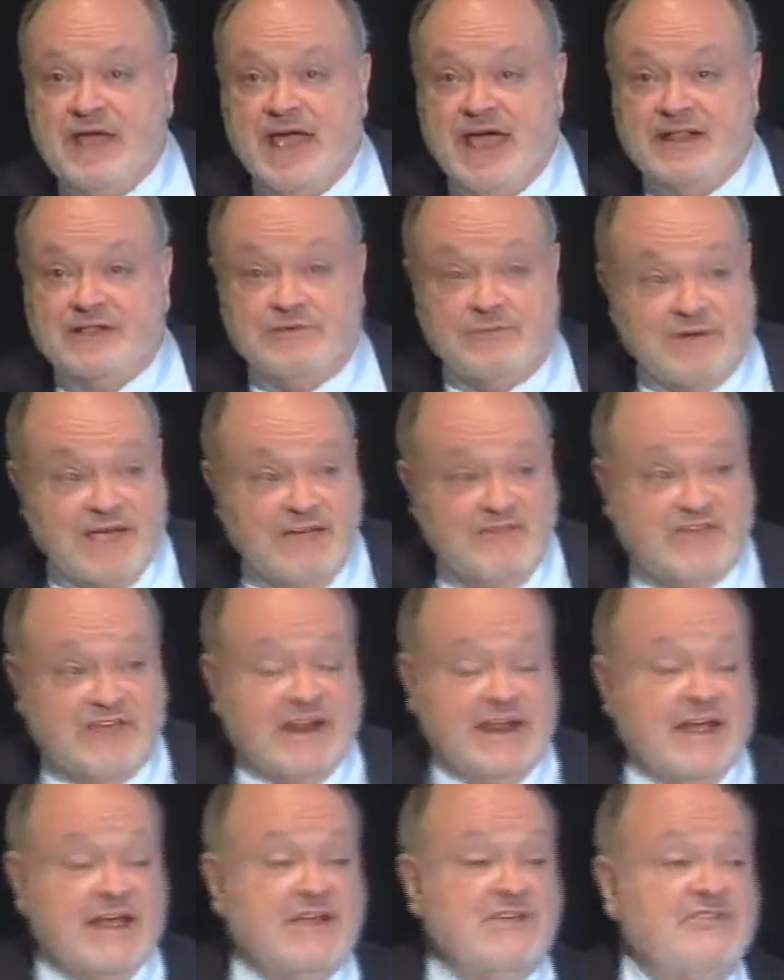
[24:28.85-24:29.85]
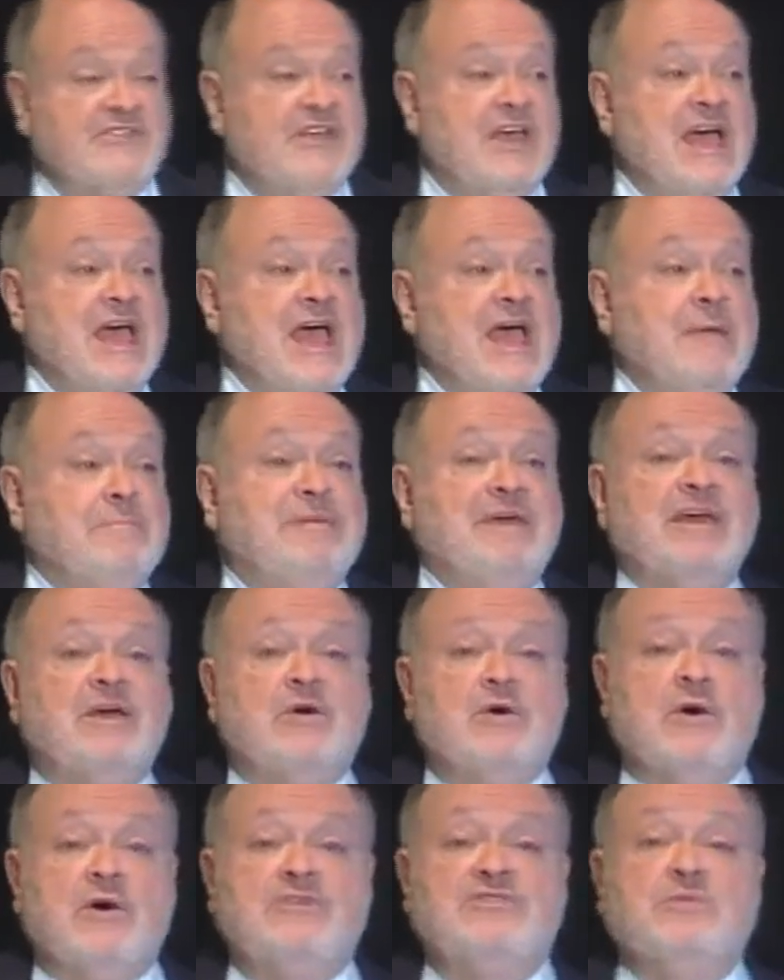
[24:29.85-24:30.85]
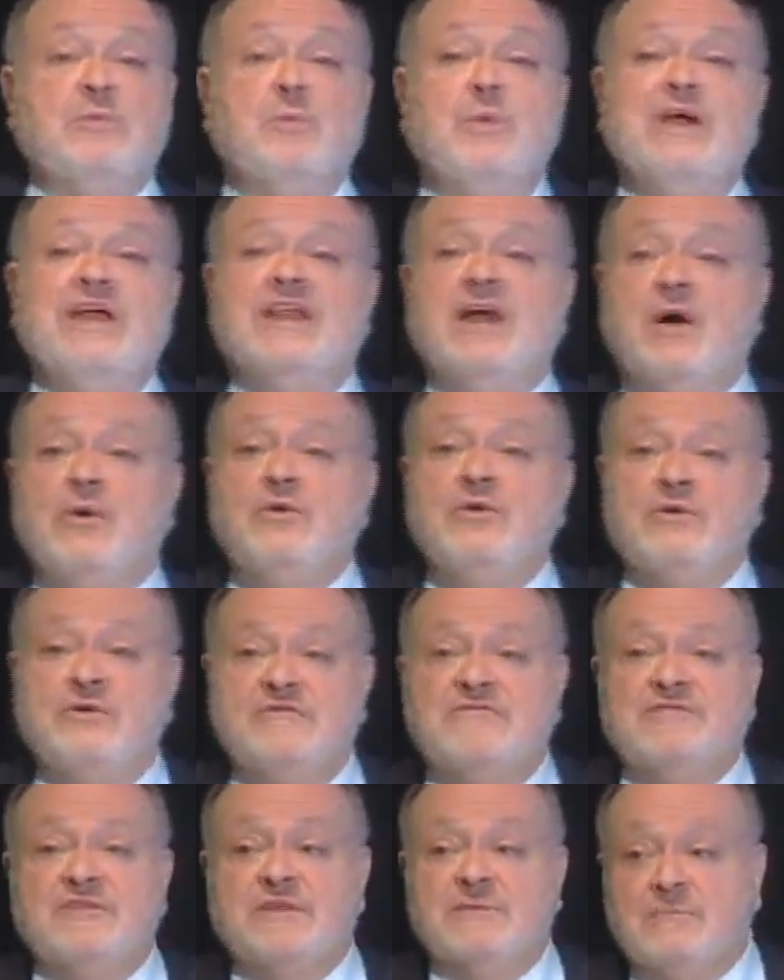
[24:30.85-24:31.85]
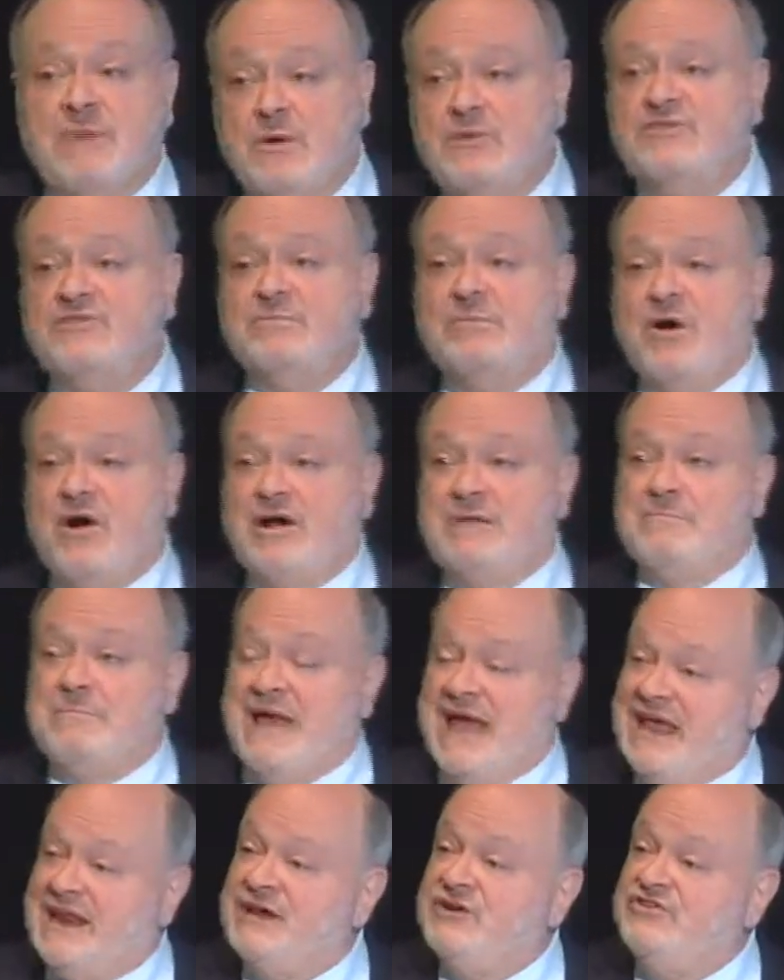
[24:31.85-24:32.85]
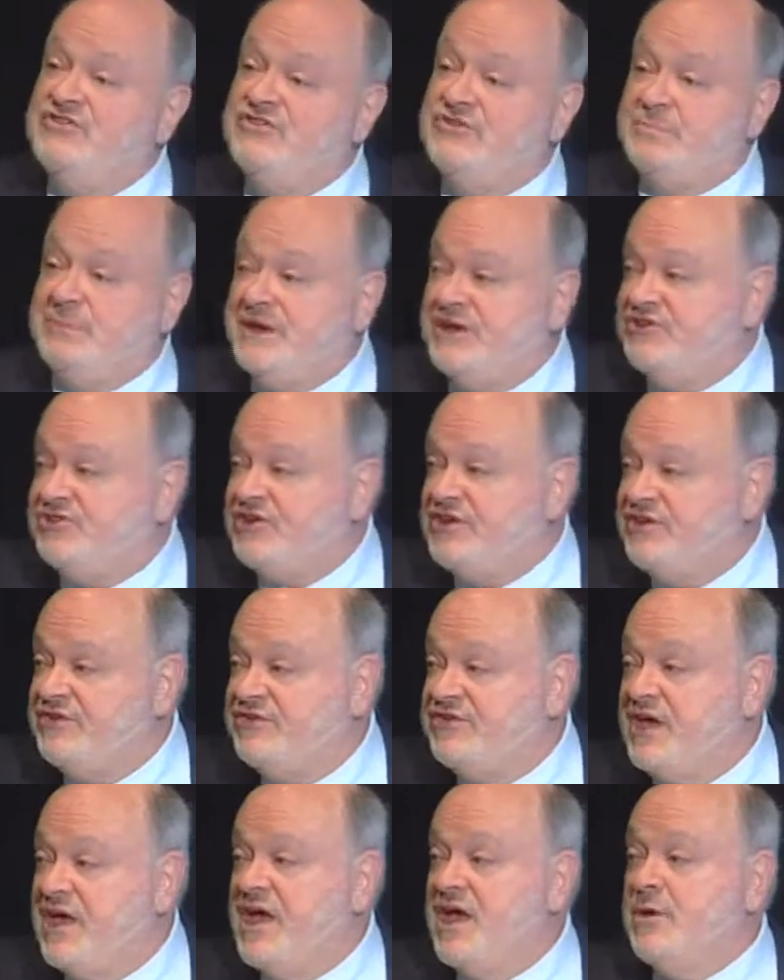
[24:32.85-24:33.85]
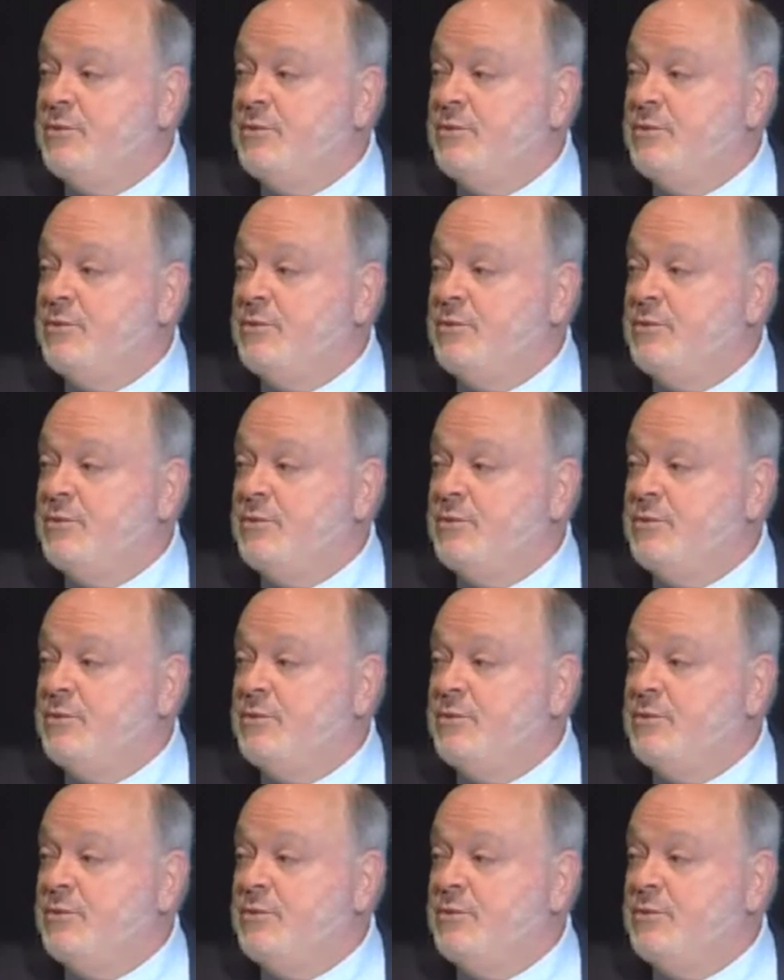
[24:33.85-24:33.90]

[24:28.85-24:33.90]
And the reason is because we don't, for the most part, manage species,